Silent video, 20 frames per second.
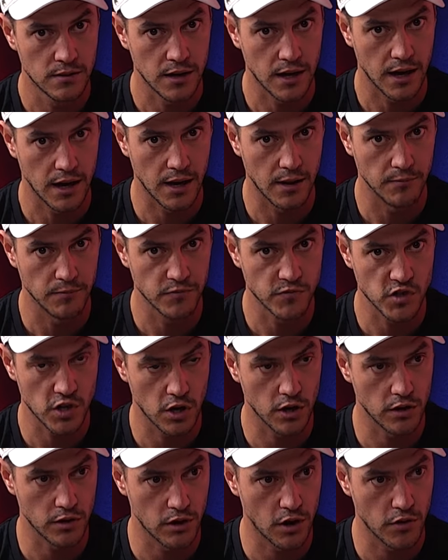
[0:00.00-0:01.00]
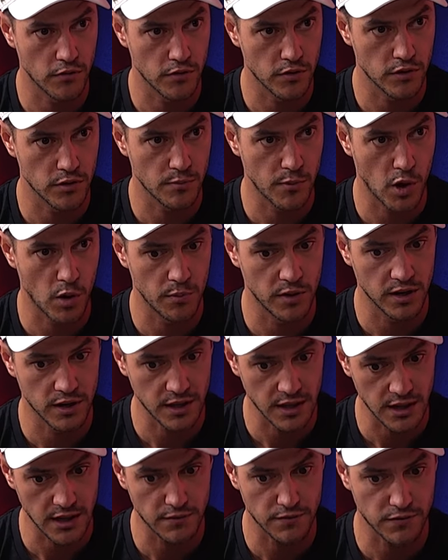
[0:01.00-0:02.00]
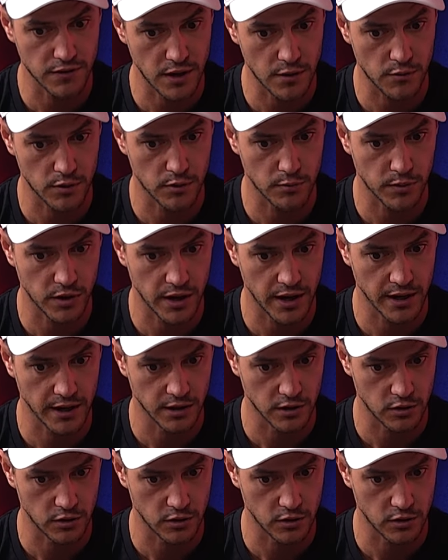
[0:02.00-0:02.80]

um, turn it over at the moment if they want to play an